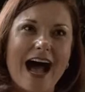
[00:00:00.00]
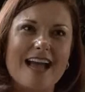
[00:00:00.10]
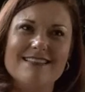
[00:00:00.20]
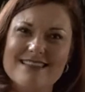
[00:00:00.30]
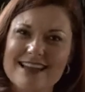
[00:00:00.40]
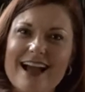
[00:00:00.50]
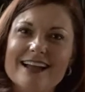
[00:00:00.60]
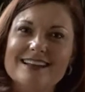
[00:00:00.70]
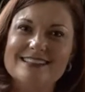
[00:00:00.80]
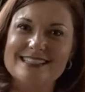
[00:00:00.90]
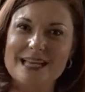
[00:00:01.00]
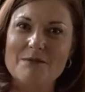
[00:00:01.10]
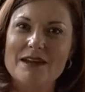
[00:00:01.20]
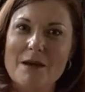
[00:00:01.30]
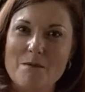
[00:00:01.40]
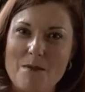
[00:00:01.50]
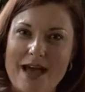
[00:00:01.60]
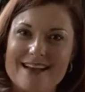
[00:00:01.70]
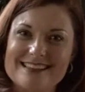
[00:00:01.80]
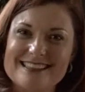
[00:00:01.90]
I think I can sum it up
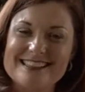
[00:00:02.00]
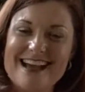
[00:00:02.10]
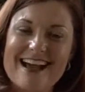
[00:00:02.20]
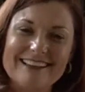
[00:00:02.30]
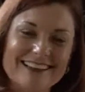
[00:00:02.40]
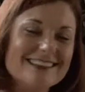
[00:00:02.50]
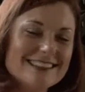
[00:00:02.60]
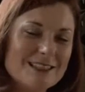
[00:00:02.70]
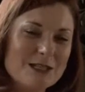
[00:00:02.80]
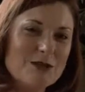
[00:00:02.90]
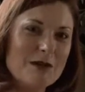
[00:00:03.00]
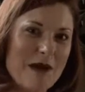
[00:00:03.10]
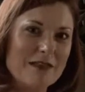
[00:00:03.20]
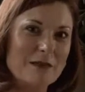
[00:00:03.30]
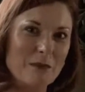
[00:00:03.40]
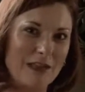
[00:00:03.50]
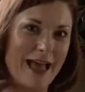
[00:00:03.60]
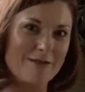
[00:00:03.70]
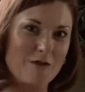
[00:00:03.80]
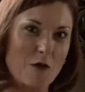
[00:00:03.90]
best. I listened to him on the
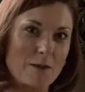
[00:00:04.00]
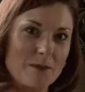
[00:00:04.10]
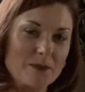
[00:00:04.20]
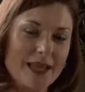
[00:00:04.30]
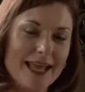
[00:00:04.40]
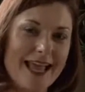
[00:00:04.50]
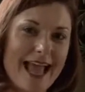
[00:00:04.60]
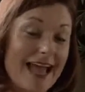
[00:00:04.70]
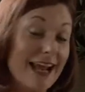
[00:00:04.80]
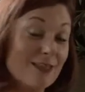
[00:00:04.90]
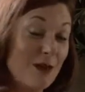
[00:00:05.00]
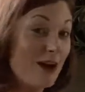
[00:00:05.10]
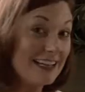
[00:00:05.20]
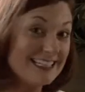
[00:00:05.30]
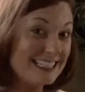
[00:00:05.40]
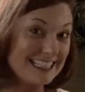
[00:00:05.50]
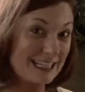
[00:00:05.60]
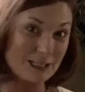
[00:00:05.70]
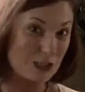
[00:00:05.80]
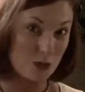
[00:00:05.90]
platform, and I thought he did an
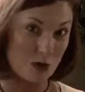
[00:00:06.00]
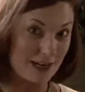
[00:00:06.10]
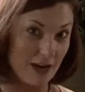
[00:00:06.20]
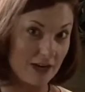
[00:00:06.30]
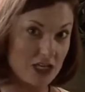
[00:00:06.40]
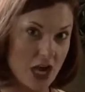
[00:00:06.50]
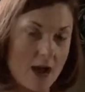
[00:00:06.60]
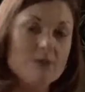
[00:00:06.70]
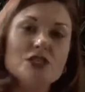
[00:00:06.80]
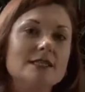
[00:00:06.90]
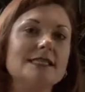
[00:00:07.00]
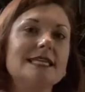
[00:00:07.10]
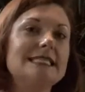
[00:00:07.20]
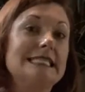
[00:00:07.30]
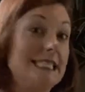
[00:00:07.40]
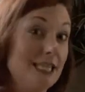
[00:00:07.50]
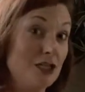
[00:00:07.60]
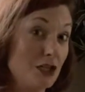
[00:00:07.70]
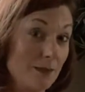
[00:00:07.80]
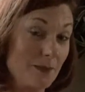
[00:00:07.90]
extraordinary job just as a
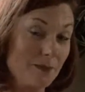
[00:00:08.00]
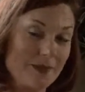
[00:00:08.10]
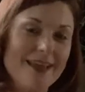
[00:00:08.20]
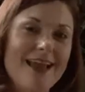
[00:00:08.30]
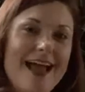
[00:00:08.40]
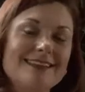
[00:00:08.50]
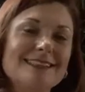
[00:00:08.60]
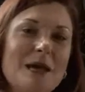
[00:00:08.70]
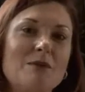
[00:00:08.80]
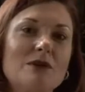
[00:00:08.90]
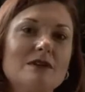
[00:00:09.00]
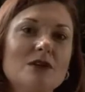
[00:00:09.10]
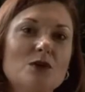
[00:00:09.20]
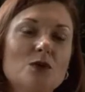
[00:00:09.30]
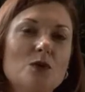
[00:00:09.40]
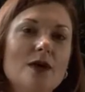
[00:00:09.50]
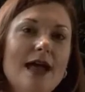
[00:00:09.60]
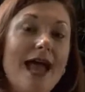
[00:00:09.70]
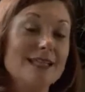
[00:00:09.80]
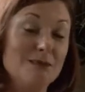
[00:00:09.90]
teacher, as someone who
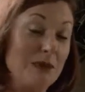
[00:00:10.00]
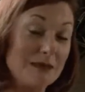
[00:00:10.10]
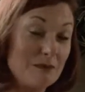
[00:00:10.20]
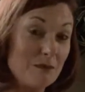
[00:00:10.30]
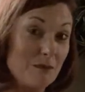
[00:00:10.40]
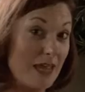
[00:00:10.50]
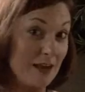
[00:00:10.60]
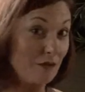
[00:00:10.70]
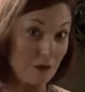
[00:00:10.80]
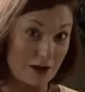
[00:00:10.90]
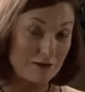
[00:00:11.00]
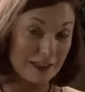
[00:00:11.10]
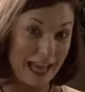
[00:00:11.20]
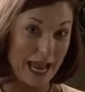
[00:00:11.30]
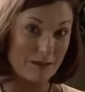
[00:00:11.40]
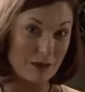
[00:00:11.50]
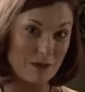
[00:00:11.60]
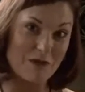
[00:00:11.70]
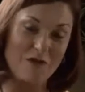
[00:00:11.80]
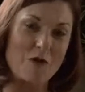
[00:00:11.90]
has been in front of the camera
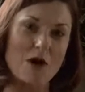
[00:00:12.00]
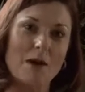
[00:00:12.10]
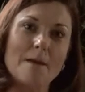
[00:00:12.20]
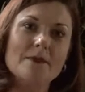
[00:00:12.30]
before.